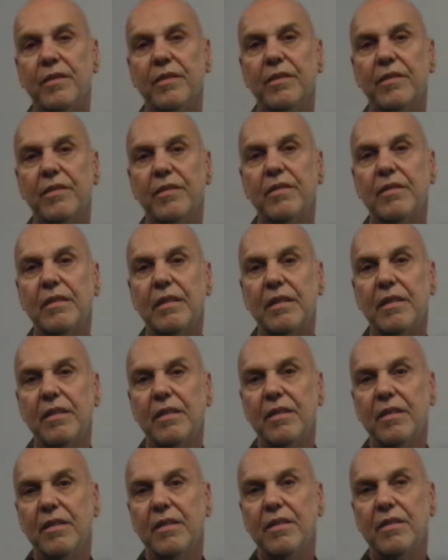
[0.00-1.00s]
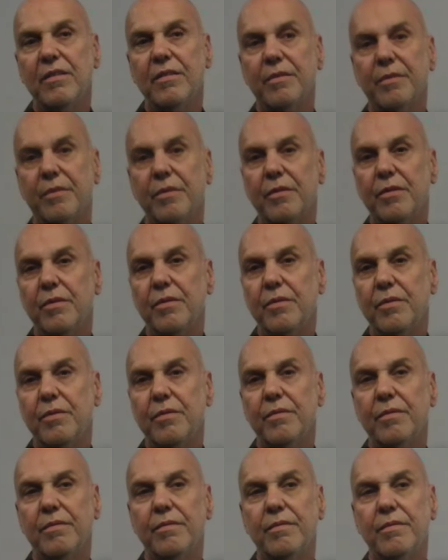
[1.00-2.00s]
uh,
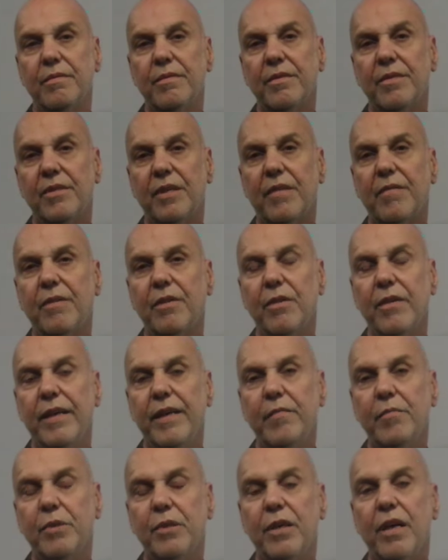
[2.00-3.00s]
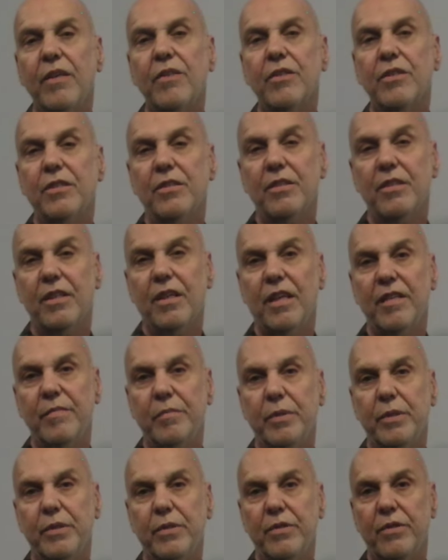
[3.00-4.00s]
through seven or eight productions that
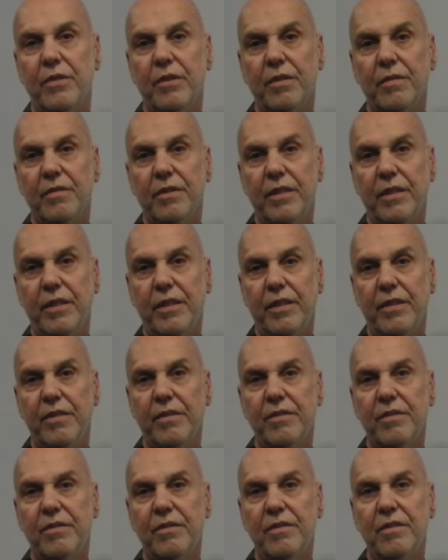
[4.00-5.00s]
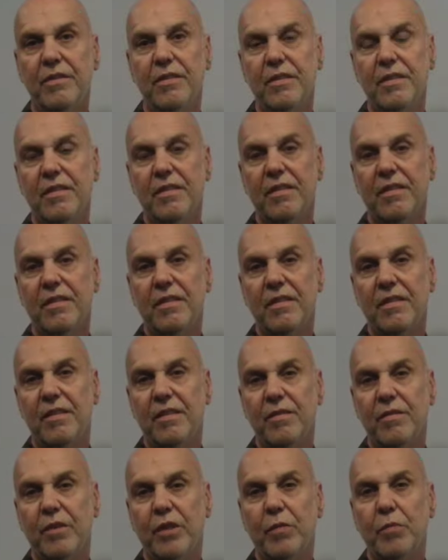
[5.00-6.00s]
I've produced over the years.
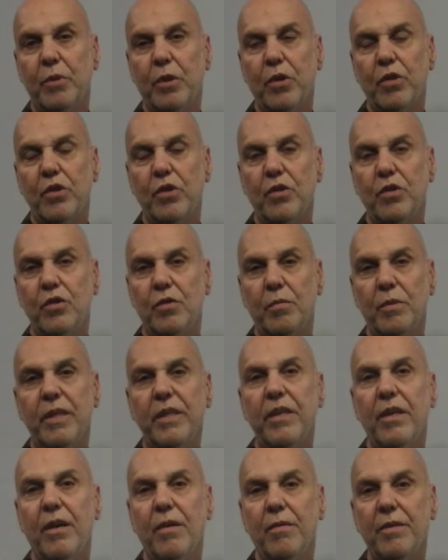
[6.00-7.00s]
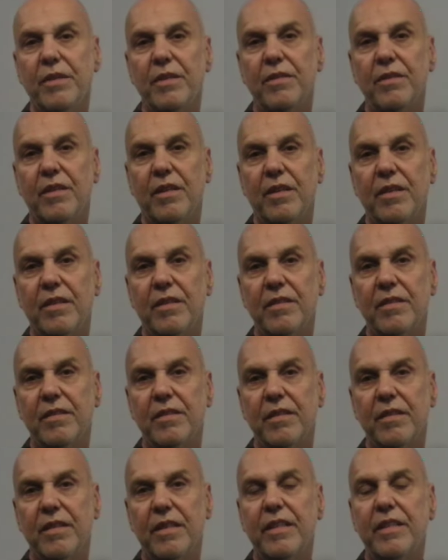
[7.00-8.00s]
It's very personal to me. It always
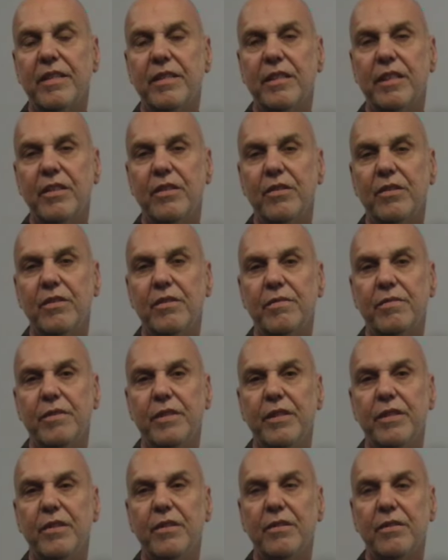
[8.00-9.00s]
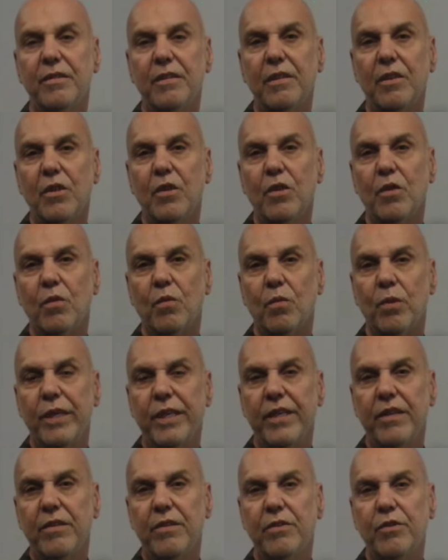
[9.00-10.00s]
uh, it continues to feel
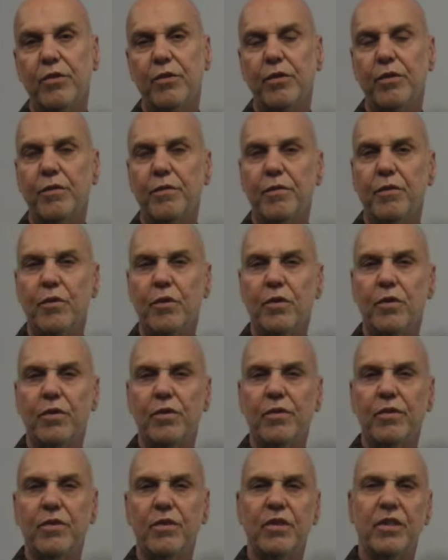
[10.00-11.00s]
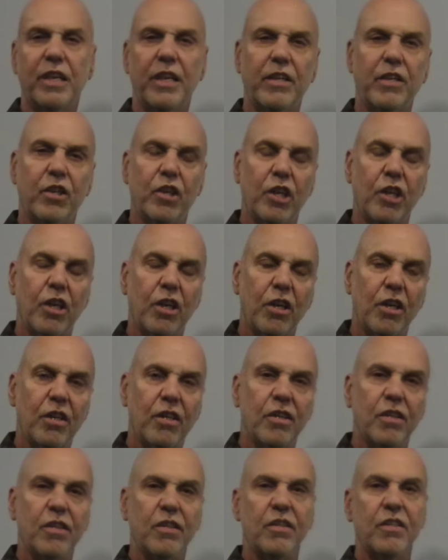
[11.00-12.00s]
real, truthful, tender,
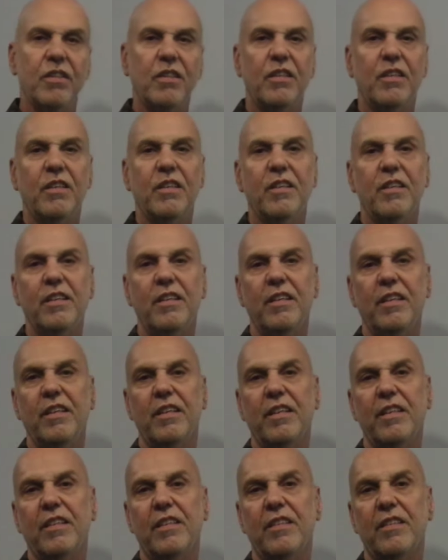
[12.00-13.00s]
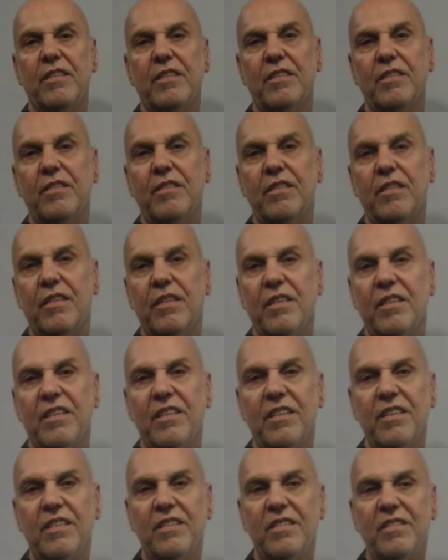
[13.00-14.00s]
and
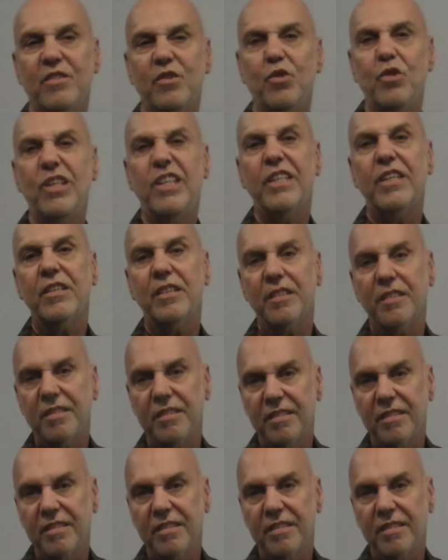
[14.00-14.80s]
uh, unique.